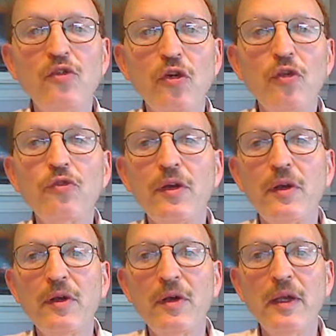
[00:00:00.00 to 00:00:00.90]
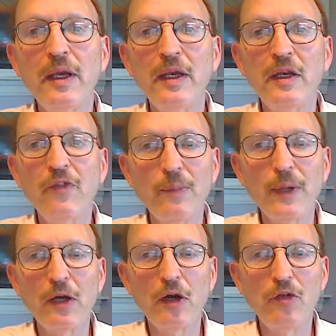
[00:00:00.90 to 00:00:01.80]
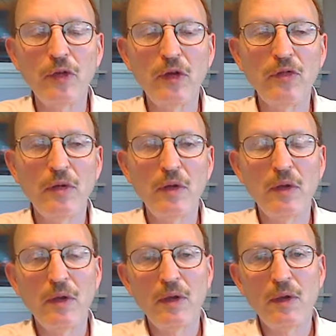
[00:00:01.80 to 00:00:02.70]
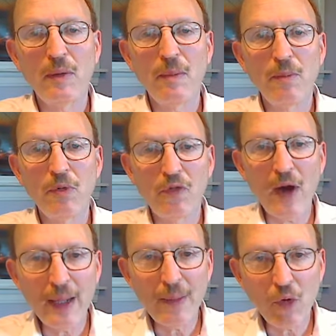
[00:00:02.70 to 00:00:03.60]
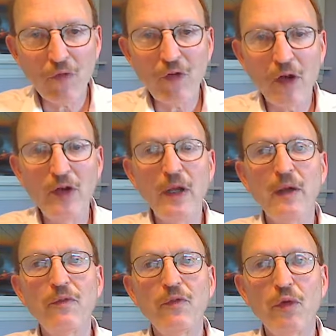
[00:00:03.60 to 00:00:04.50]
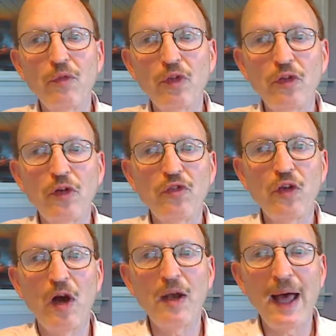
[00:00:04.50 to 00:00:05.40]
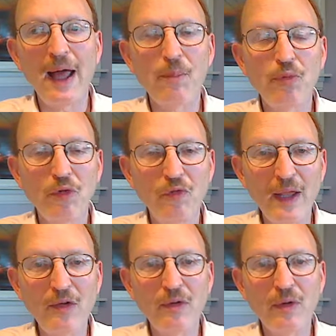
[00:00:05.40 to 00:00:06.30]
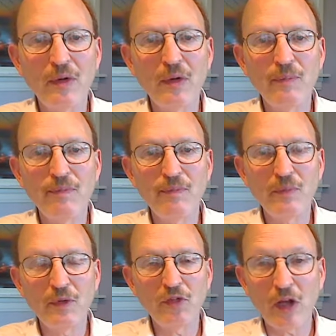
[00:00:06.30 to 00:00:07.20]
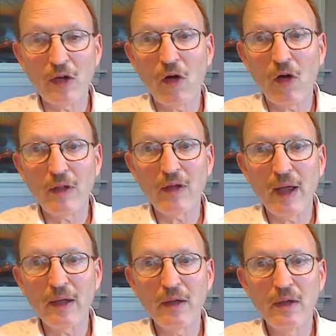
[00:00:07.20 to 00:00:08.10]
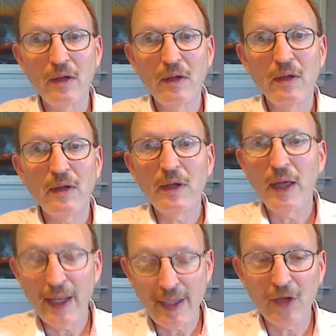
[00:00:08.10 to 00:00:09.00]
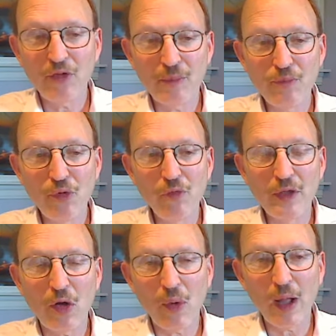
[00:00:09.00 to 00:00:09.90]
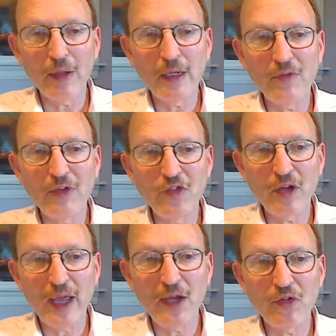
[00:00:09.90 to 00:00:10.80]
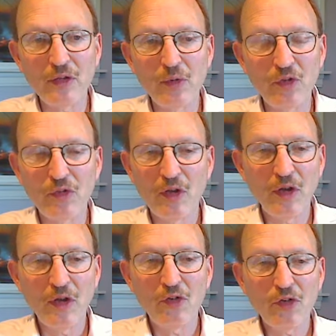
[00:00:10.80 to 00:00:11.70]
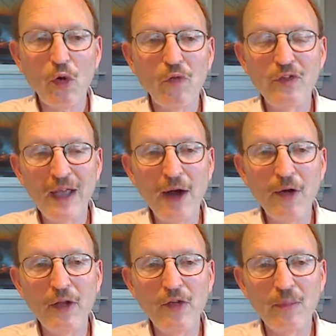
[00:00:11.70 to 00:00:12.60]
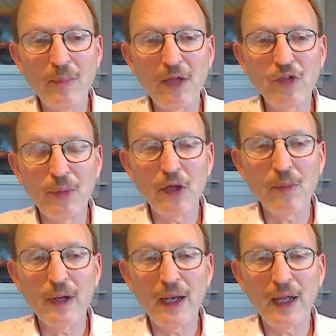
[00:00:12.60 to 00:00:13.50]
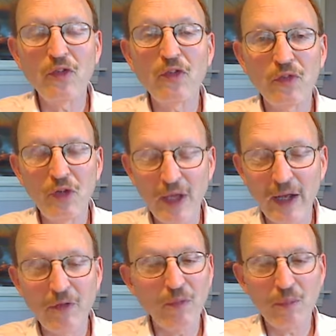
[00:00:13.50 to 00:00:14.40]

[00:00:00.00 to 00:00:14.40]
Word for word: children in developing countries, providing more funding for research on how to prevent sudden heart attack, and yes, improving the quality of education, which is so often touted as the magic pill, but it has yet